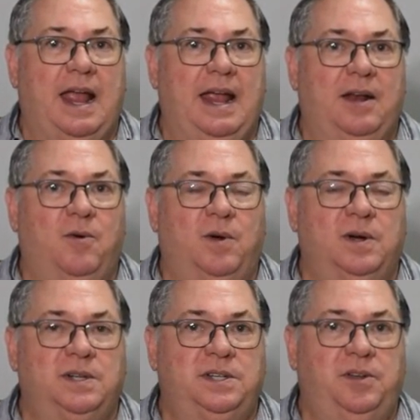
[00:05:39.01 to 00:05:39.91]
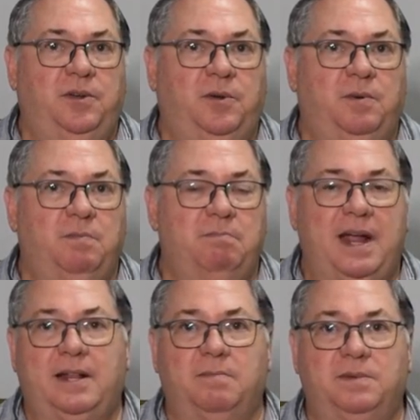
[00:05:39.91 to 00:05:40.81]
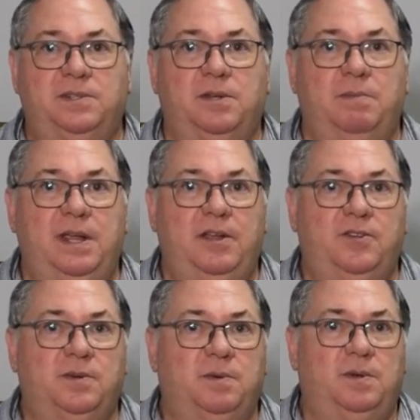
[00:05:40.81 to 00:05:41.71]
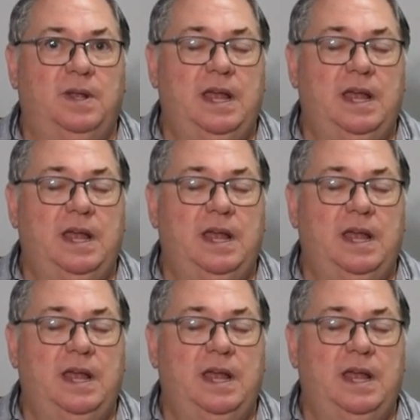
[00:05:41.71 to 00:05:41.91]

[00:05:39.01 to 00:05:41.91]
in order to make them still be usable.